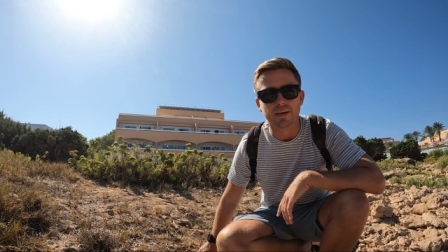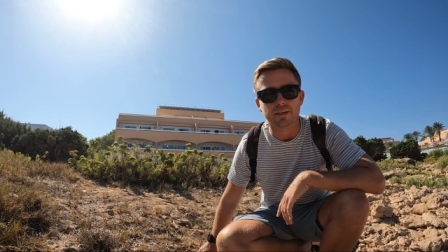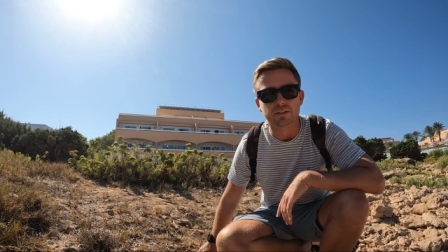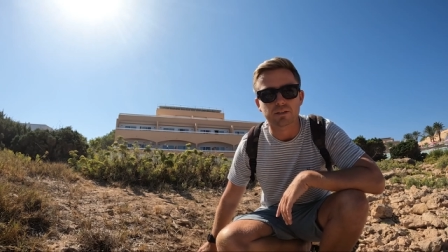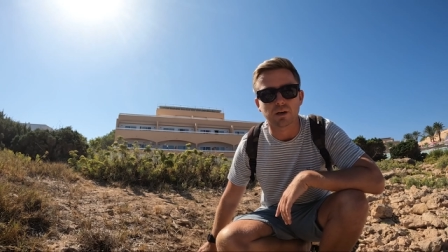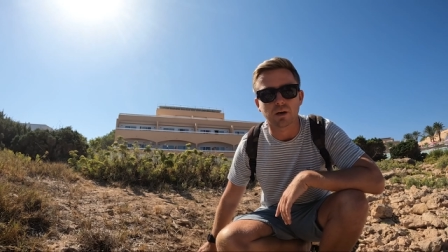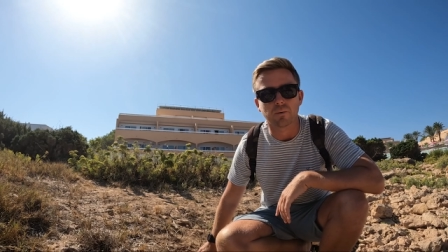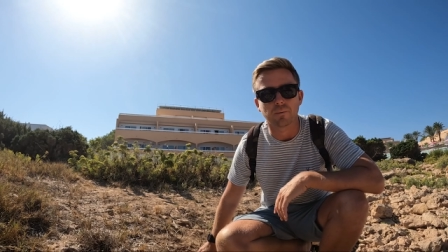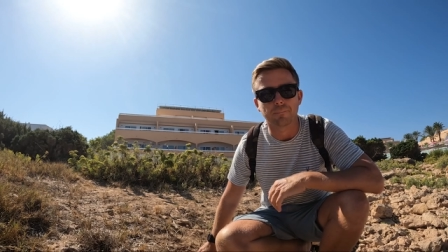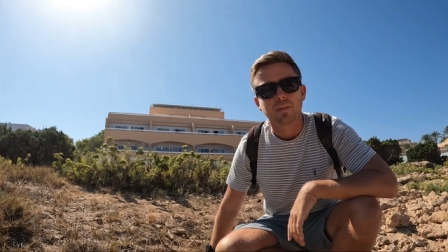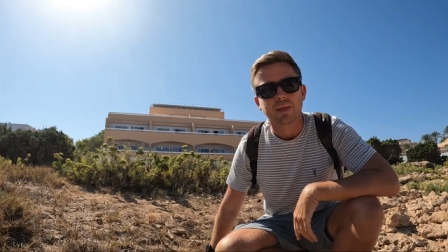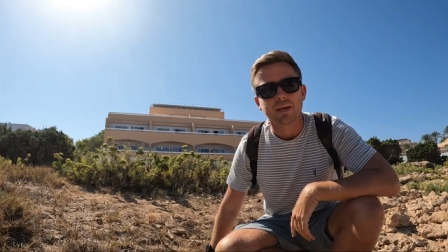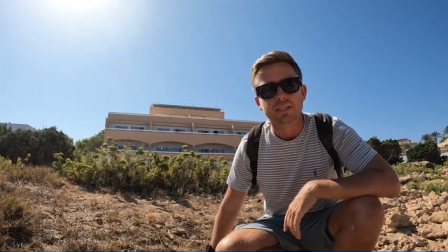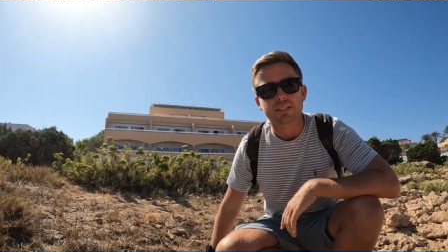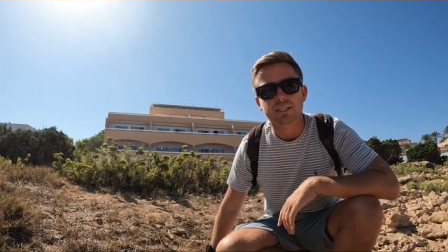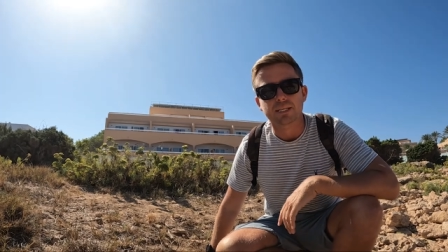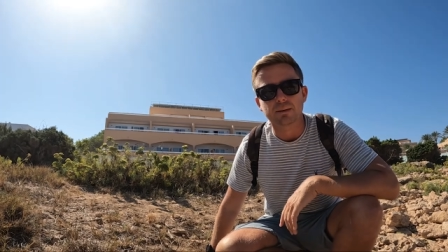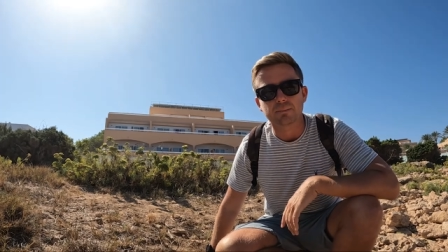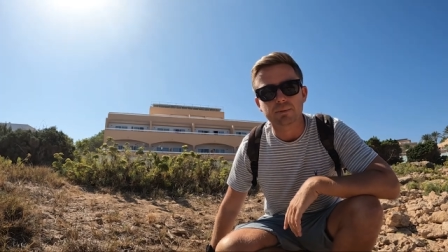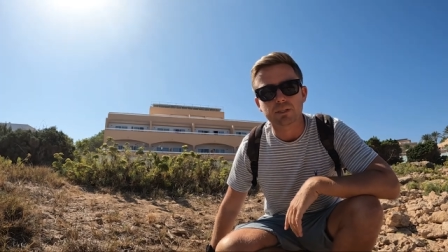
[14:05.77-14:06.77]
so that
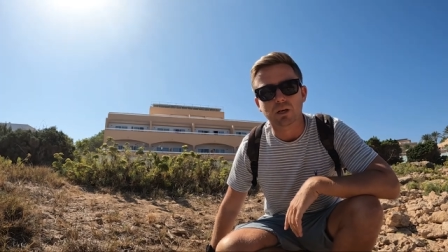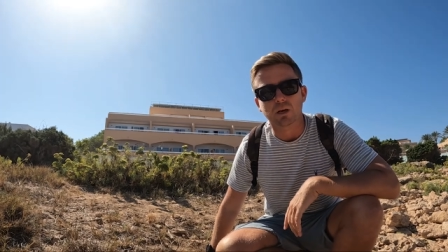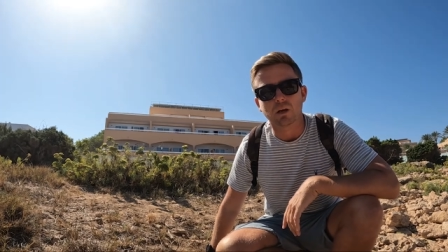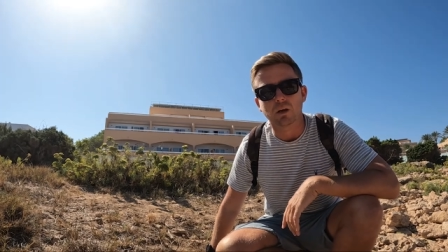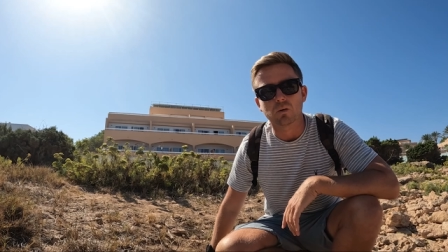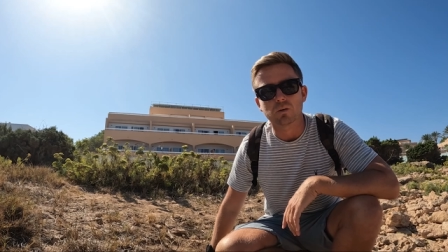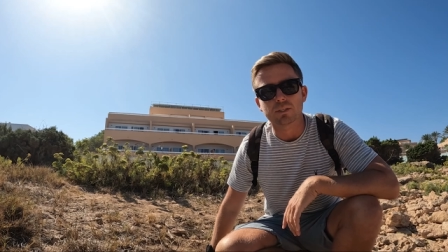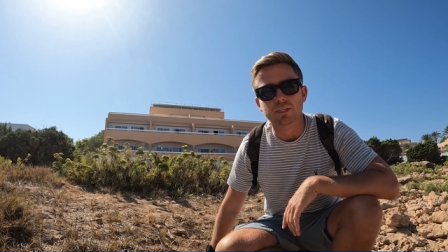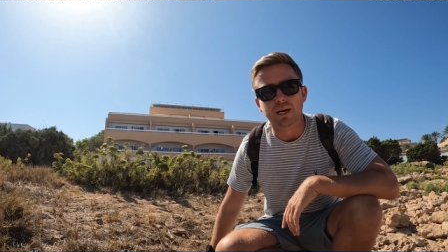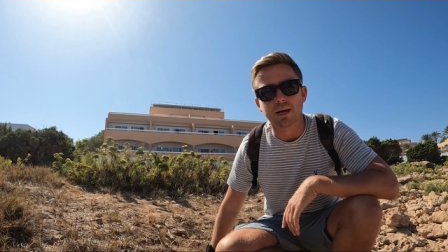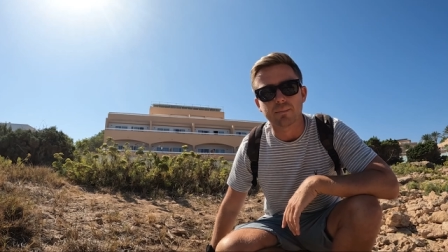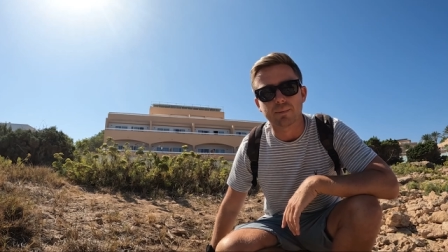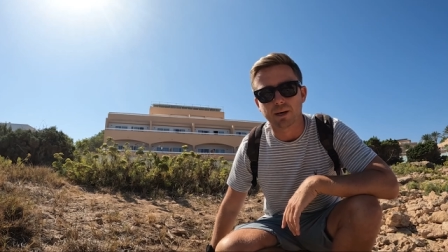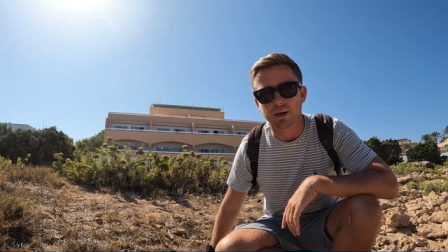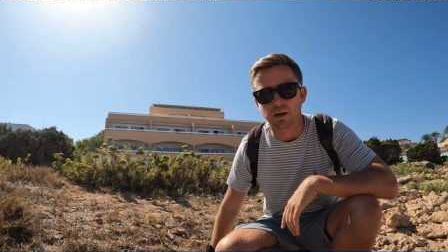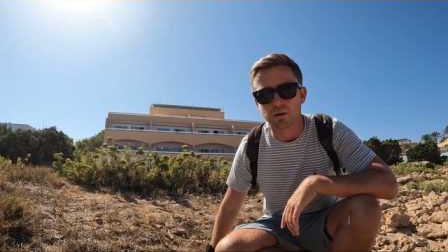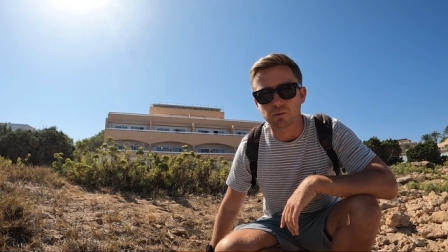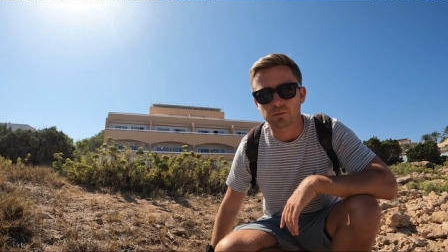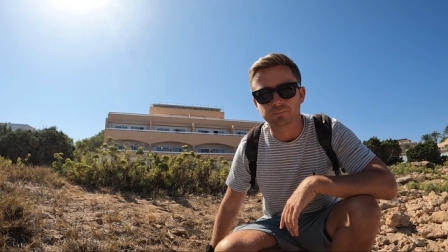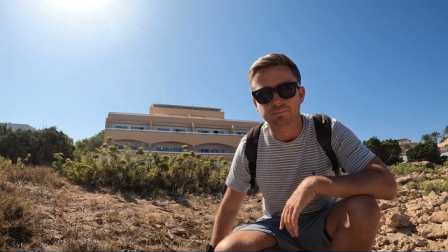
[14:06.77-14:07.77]
seems a long time
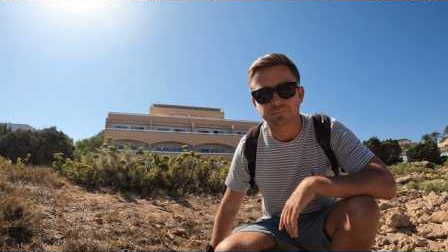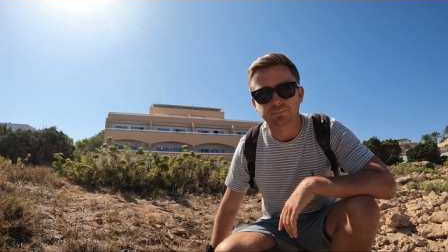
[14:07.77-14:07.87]
ago.